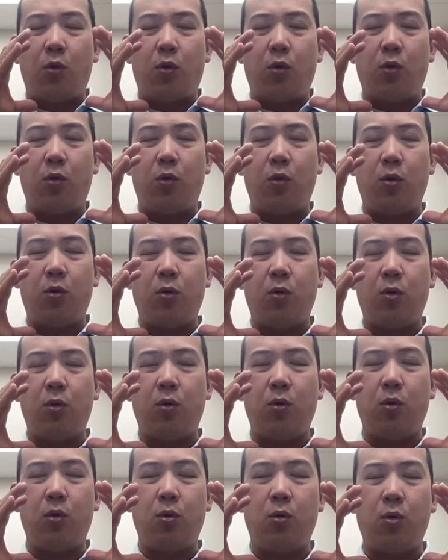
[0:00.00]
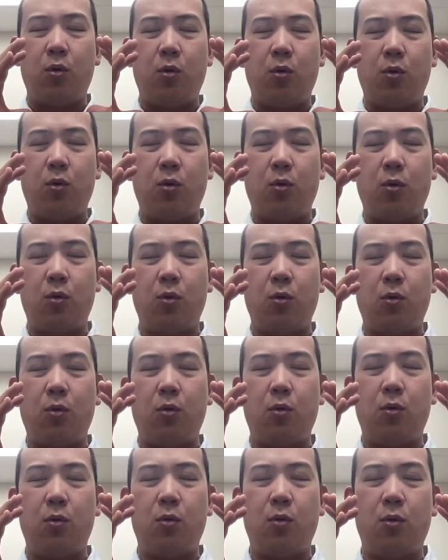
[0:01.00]

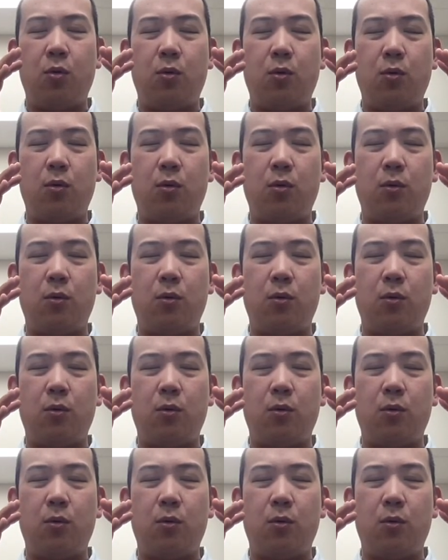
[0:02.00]
Nobody speaks.